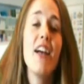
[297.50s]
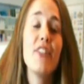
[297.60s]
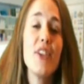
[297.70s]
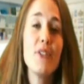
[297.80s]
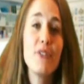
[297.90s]

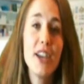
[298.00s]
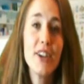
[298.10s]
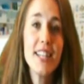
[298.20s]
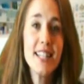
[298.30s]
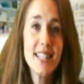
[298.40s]
The
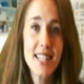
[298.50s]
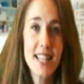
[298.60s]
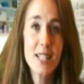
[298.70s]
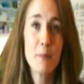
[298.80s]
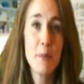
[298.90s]
Ovarian
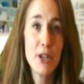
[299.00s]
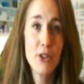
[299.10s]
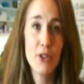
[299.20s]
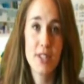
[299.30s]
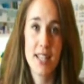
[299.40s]
Cyst
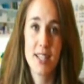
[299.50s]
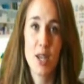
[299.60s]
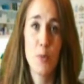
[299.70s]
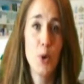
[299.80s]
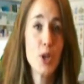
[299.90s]
Miracle
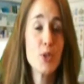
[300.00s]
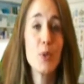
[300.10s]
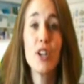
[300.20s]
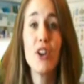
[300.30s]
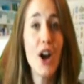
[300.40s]
System works
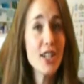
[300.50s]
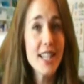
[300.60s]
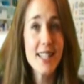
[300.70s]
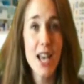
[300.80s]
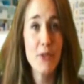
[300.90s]

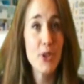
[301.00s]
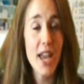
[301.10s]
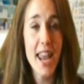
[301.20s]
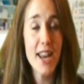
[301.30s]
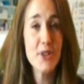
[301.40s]
regardless of your
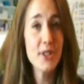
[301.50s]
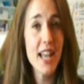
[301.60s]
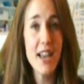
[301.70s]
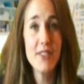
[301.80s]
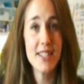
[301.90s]
age or
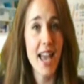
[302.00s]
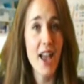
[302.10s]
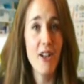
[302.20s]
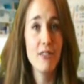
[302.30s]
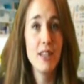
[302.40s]

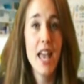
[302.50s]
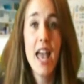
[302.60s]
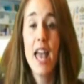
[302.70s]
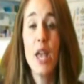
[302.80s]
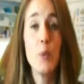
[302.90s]
lifestyle.
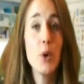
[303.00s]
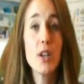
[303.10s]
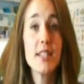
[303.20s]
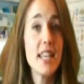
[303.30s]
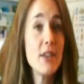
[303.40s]
It
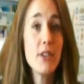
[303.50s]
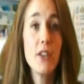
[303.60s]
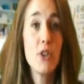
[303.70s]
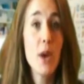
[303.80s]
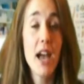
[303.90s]
works even if you